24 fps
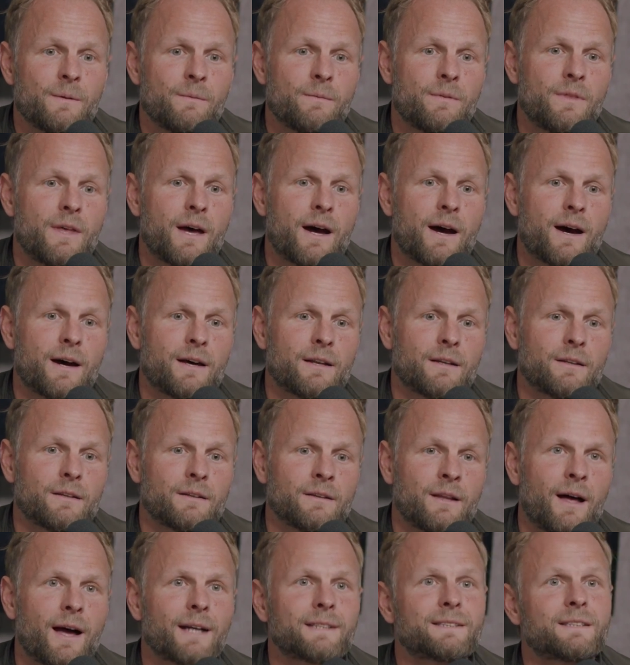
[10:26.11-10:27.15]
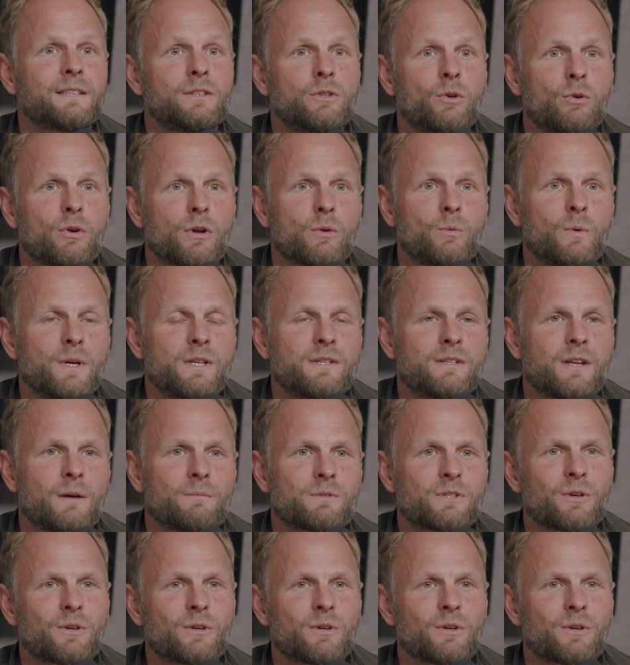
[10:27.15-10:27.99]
that locks the door to wisdom.